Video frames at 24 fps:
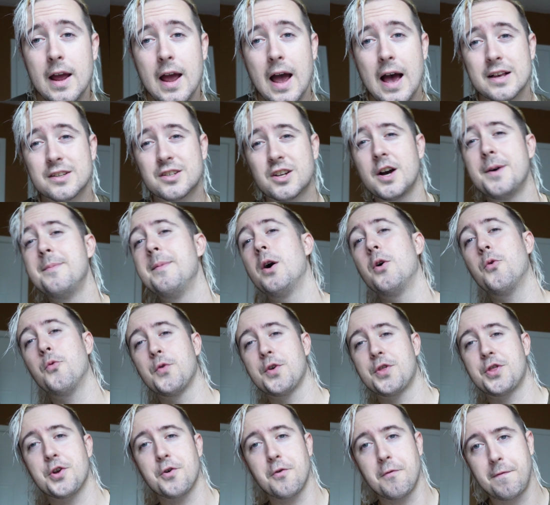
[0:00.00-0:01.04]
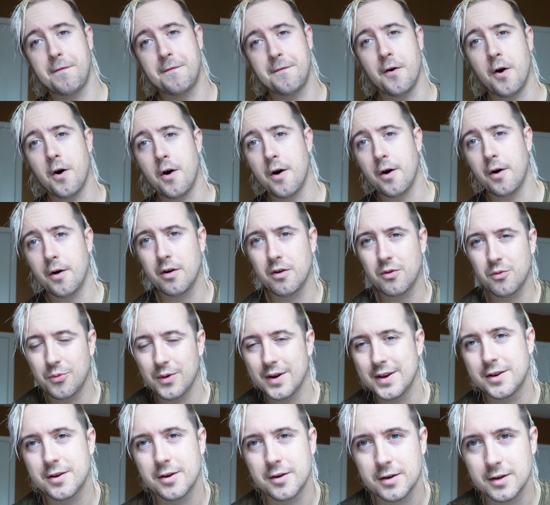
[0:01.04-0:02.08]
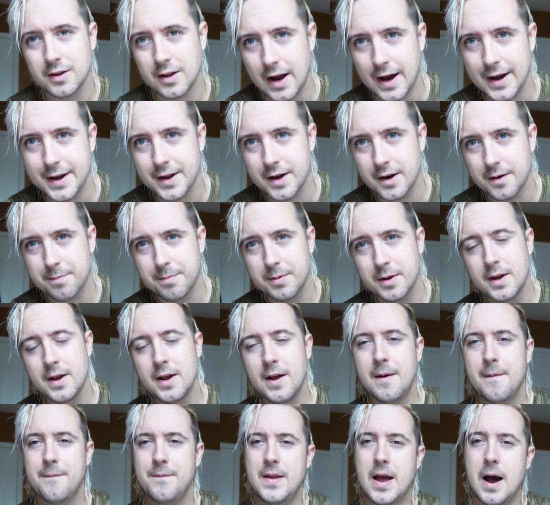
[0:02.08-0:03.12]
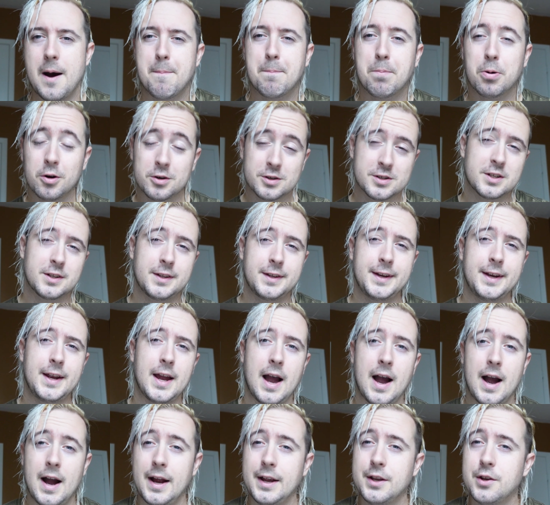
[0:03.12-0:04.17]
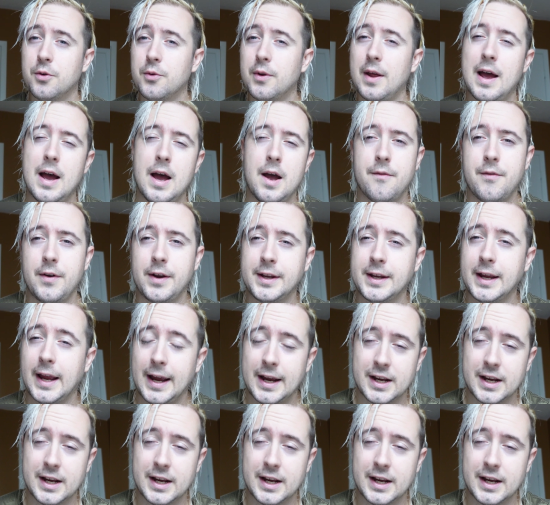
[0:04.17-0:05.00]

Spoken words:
has come out with their fall winter lineup. Now, personally, I don't have any